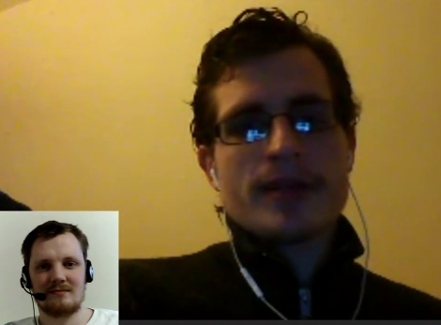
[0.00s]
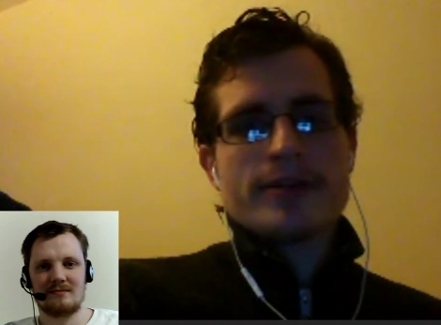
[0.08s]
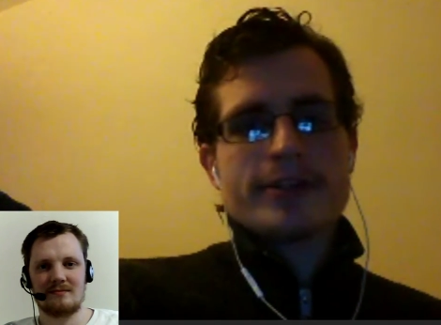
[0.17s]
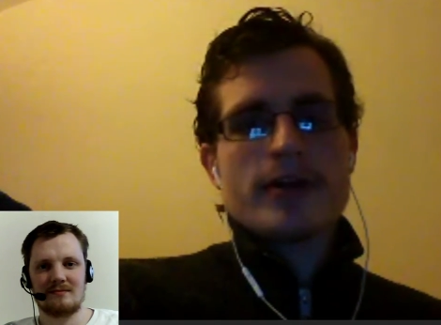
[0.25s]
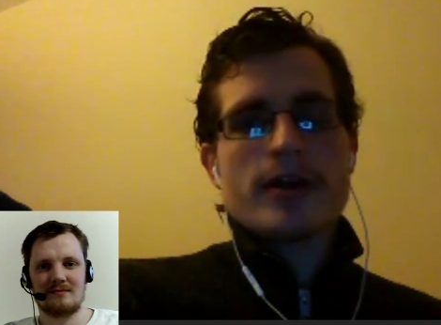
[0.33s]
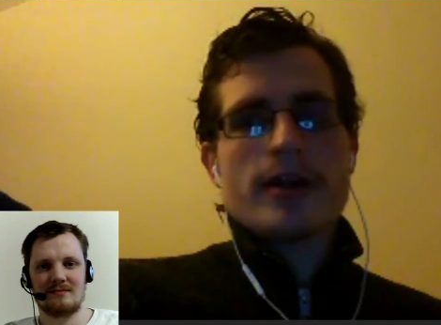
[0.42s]

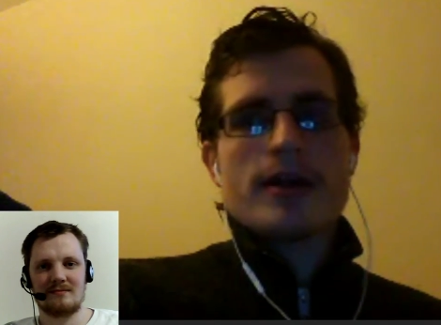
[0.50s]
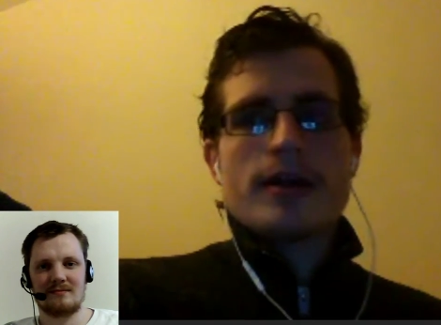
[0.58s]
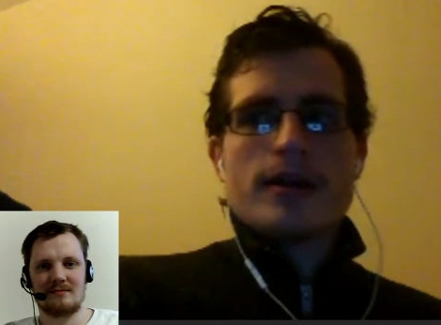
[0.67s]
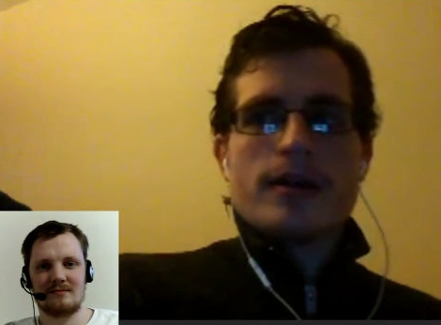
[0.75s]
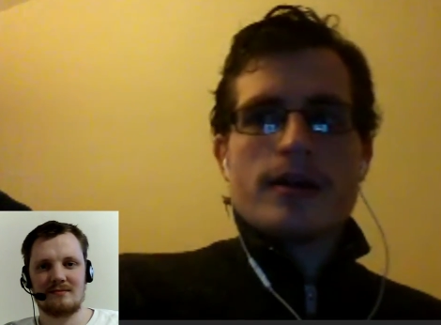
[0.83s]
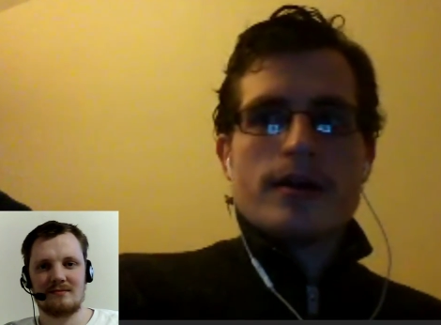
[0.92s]
Speaker 1: It's like,
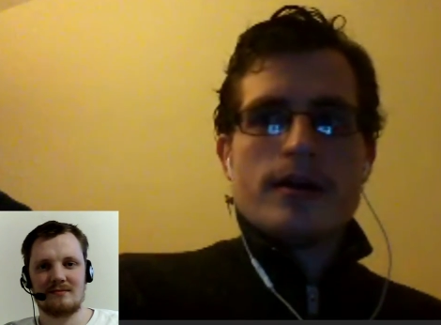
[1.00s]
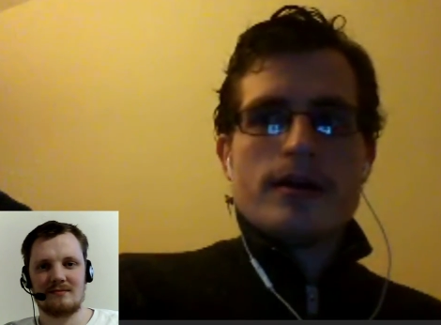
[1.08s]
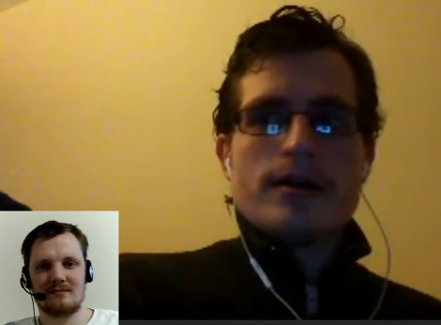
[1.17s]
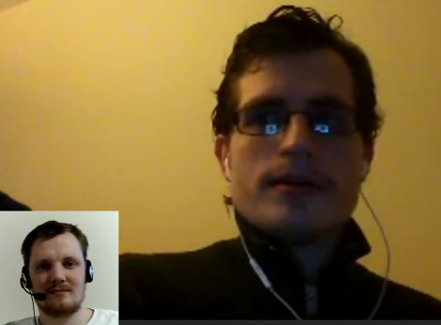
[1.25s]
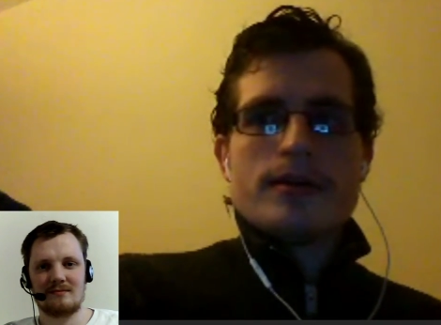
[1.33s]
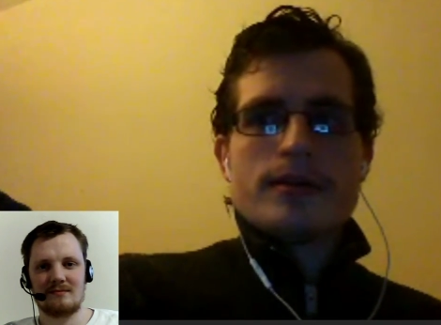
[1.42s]

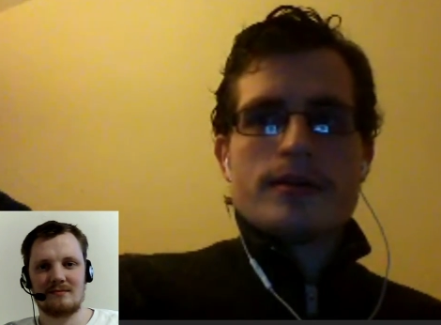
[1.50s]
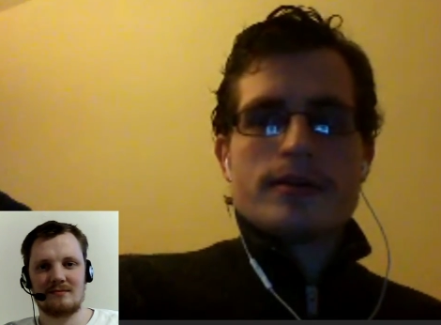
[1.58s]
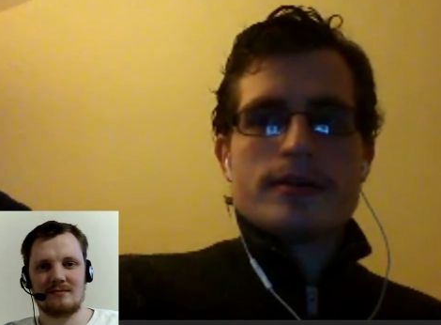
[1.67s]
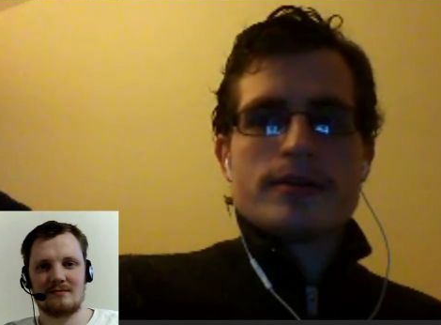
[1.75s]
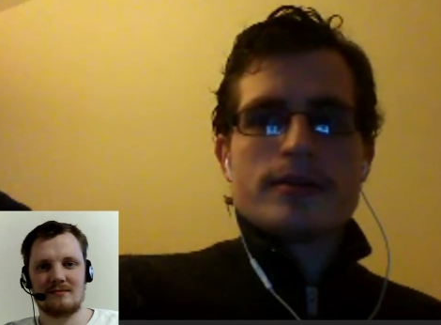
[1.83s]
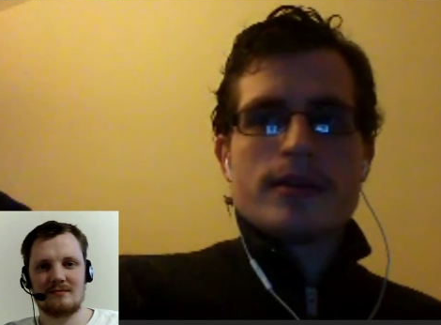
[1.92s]

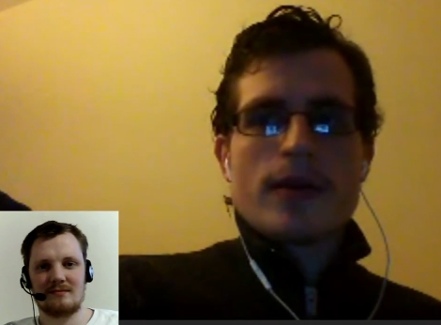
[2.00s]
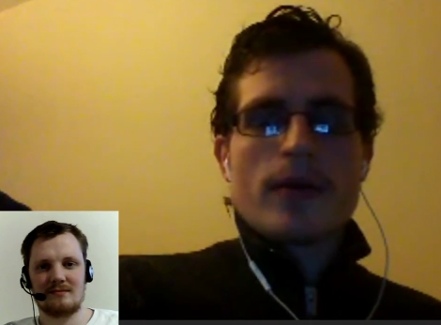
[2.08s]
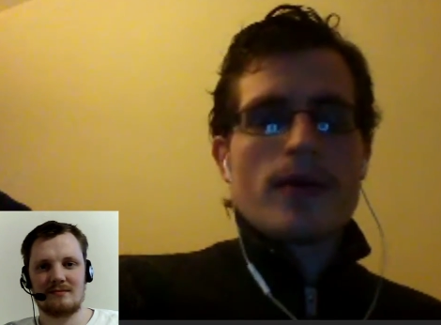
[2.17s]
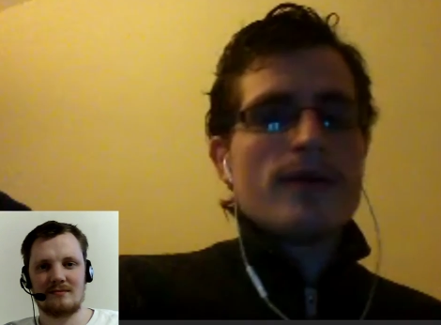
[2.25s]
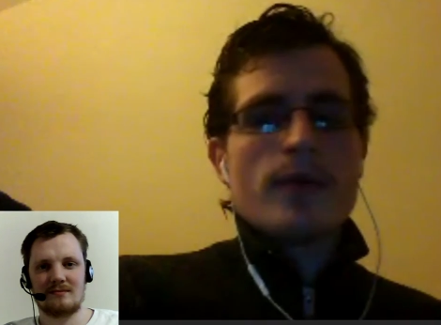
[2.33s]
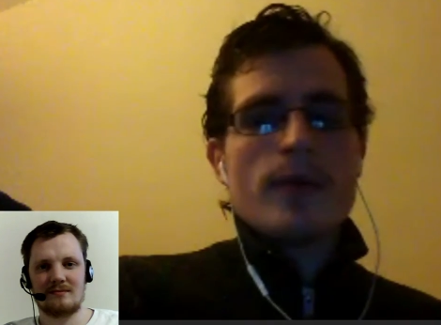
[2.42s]
there
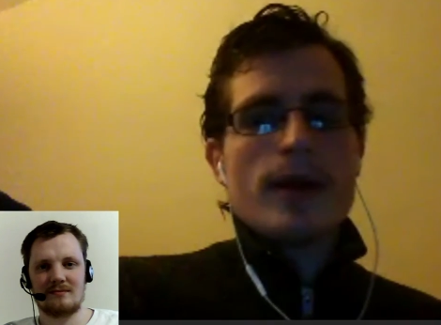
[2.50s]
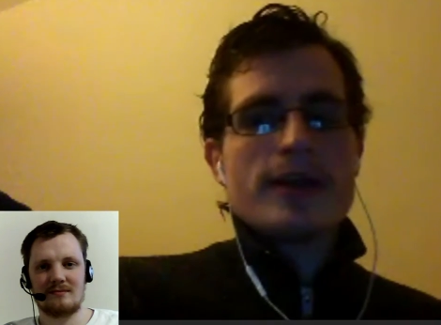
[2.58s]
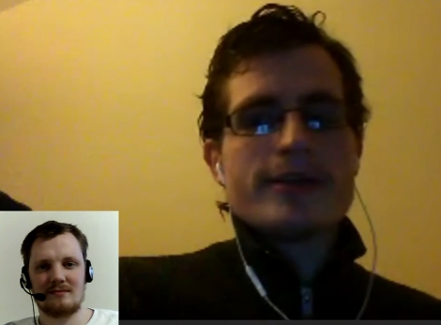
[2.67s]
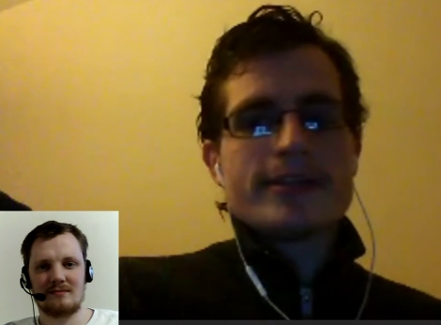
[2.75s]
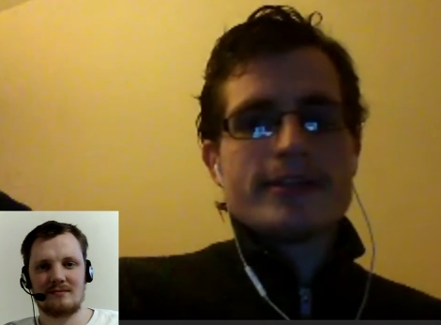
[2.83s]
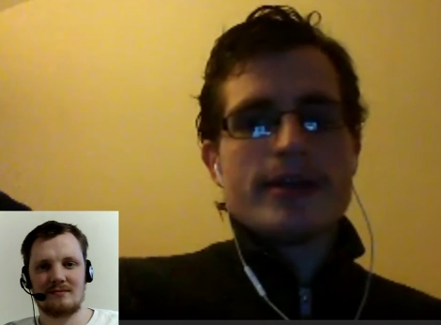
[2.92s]
are other
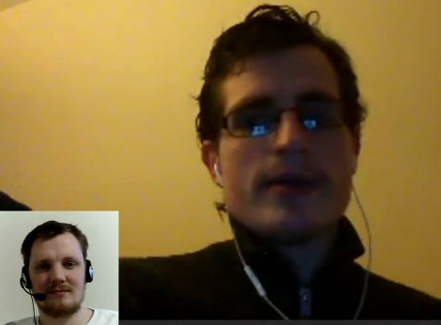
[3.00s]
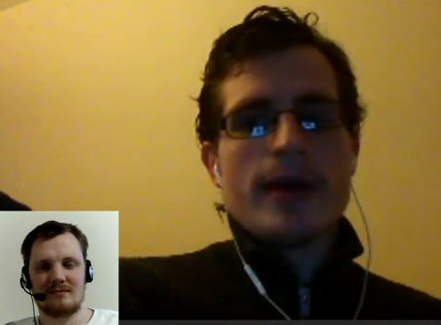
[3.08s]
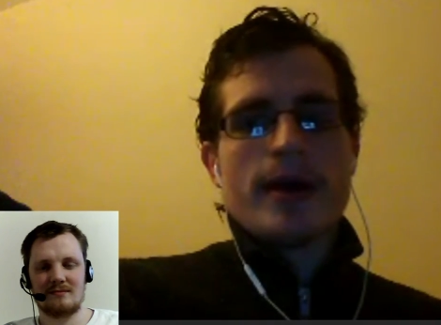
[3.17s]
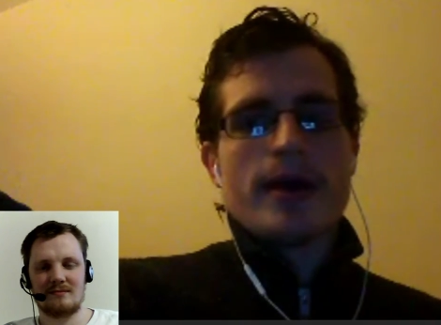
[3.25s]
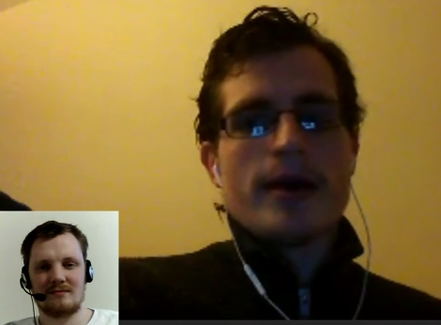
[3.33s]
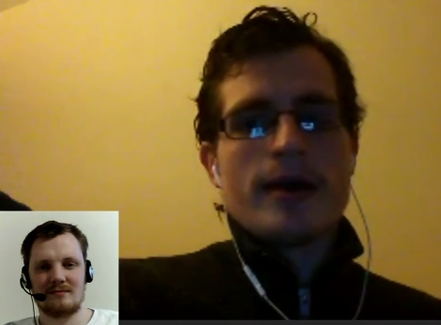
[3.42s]
ways to do
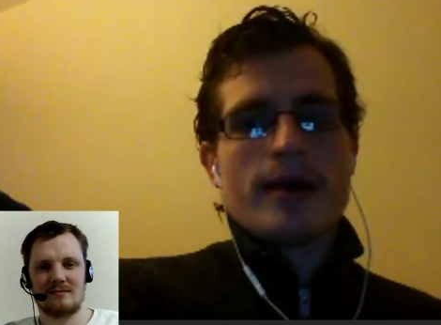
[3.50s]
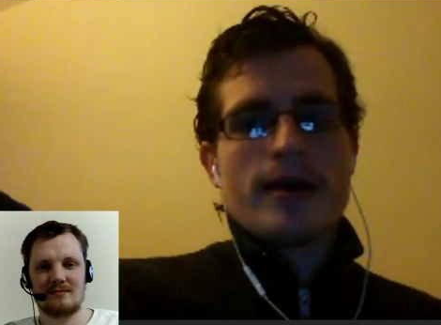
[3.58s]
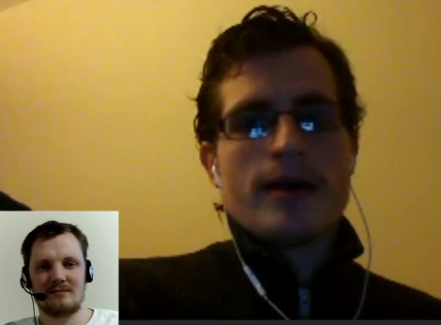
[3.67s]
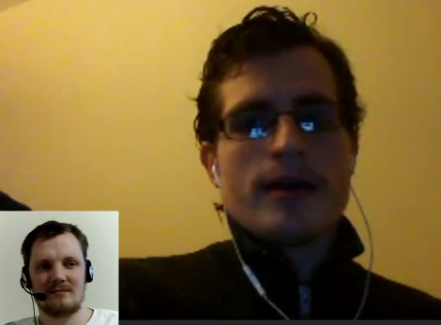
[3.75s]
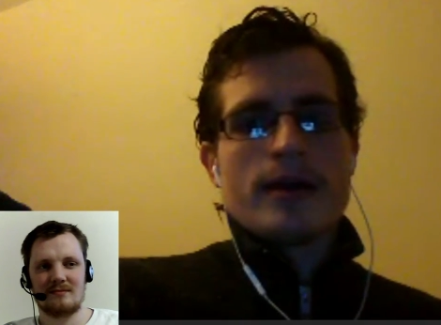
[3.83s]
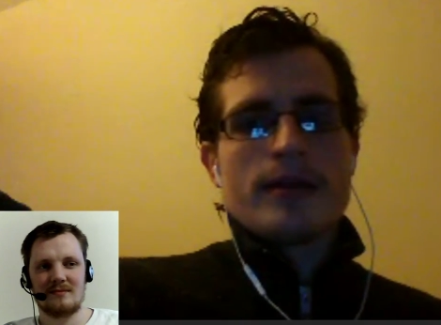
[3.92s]
it,
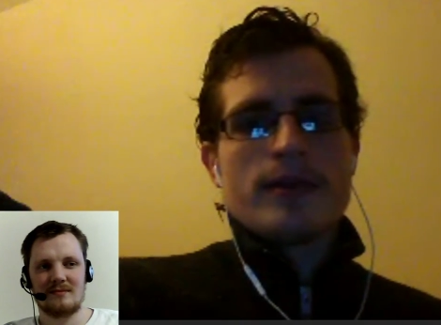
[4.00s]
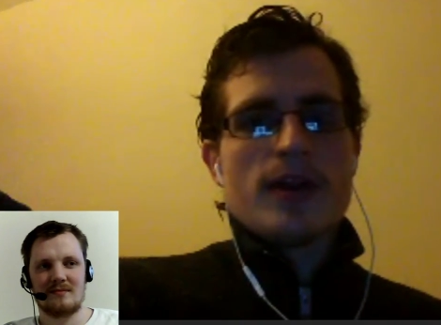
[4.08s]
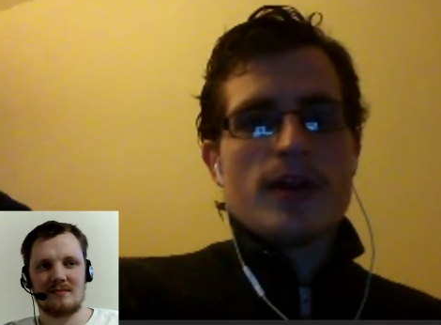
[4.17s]
but there